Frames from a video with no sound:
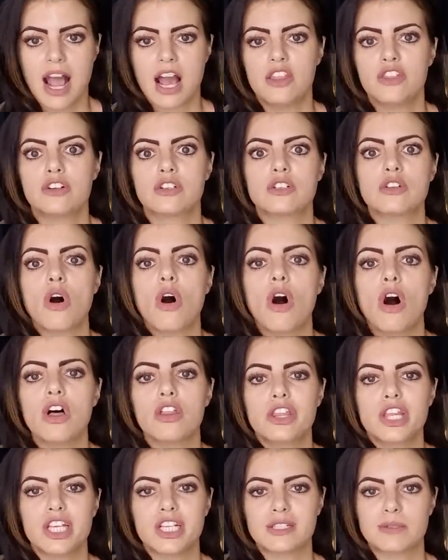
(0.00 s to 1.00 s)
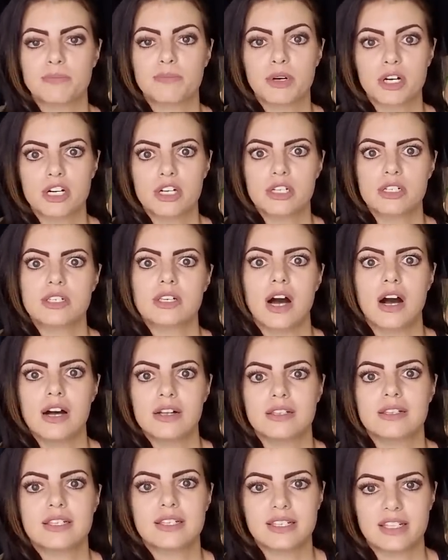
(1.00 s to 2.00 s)
and there's all these birds
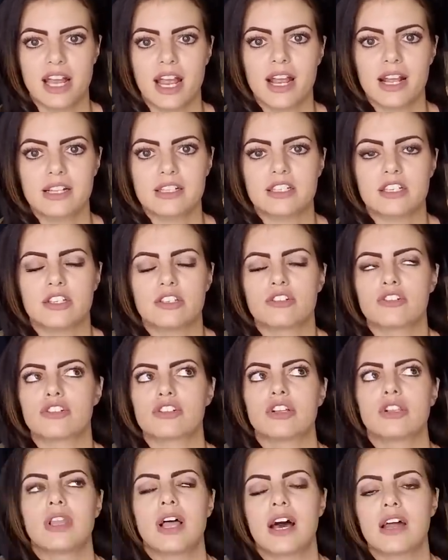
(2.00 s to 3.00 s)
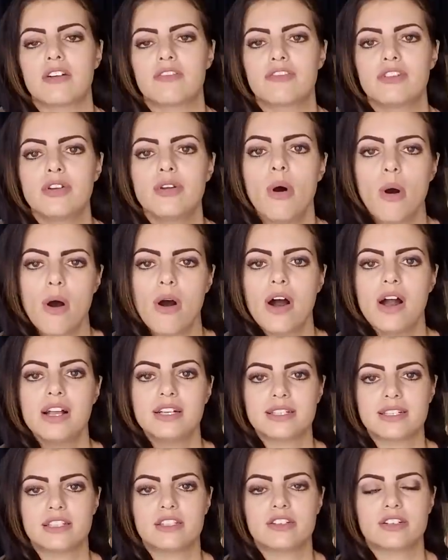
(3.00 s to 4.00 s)
on stands and there's a lot of
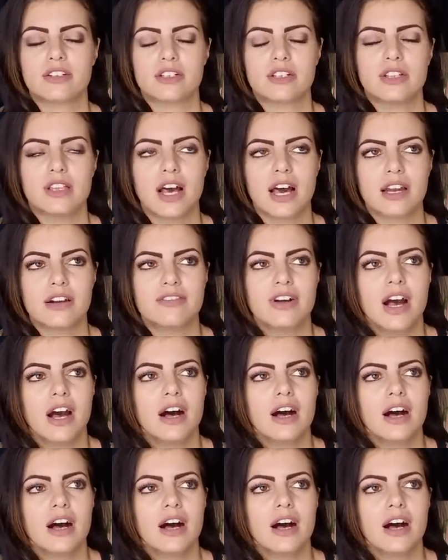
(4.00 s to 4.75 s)
noise and there's a lot of